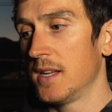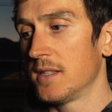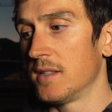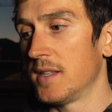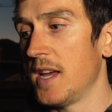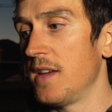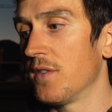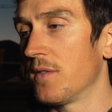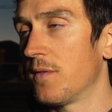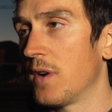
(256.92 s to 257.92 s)
to Dave
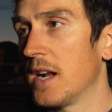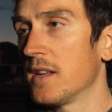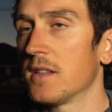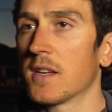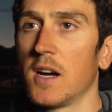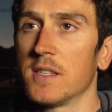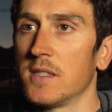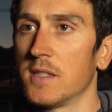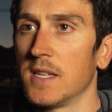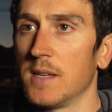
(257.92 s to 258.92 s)
and Fran and the guys
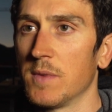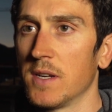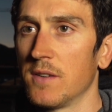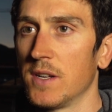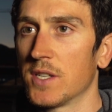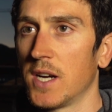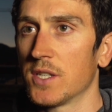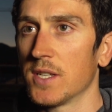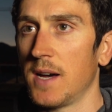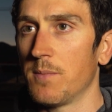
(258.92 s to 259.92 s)
in the team that are in
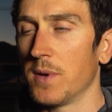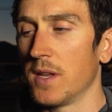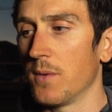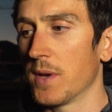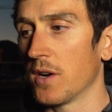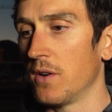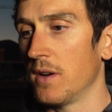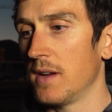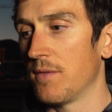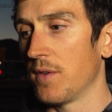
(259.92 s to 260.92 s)
charge of that. But, you know, we
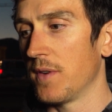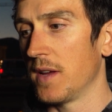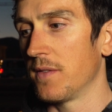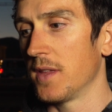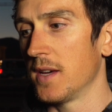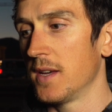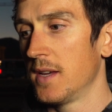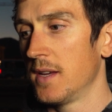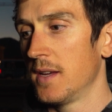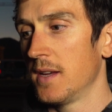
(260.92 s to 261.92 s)
got every faith that
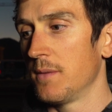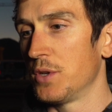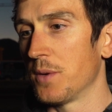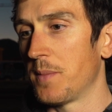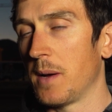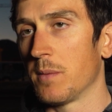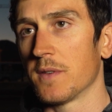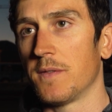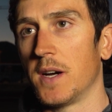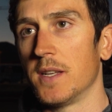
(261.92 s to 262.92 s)
we should be able
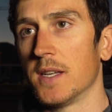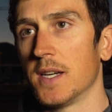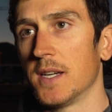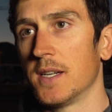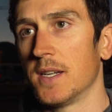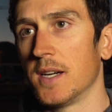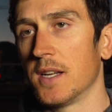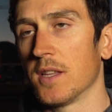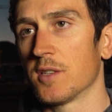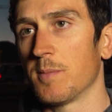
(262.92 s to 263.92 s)
to find
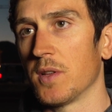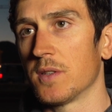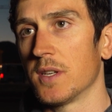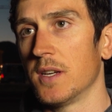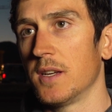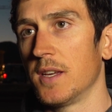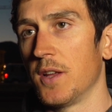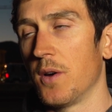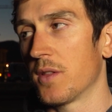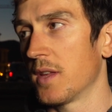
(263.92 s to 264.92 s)
another sponsor. You
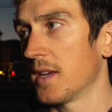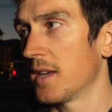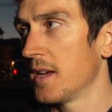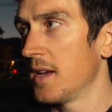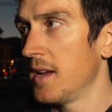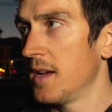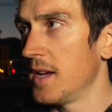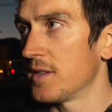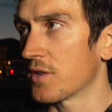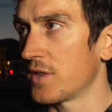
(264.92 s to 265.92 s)
know, I think
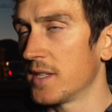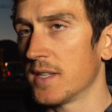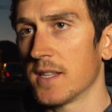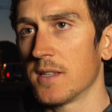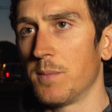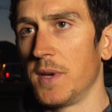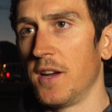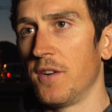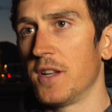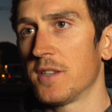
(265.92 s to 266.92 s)
it's a great setup
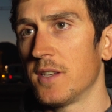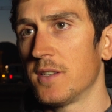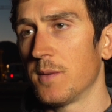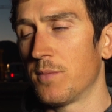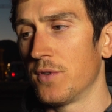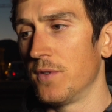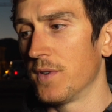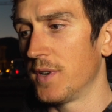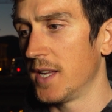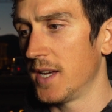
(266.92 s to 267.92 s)
here, and it's a
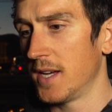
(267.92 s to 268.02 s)
proven